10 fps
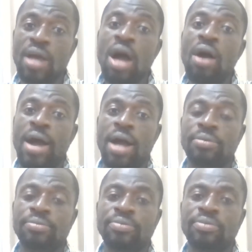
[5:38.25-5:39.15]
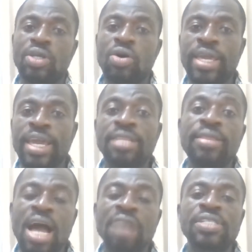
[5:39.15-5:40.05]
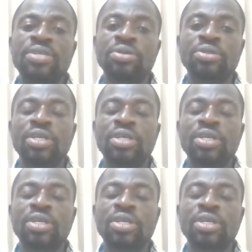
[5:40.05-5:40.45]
hour, okay, in the afternoon.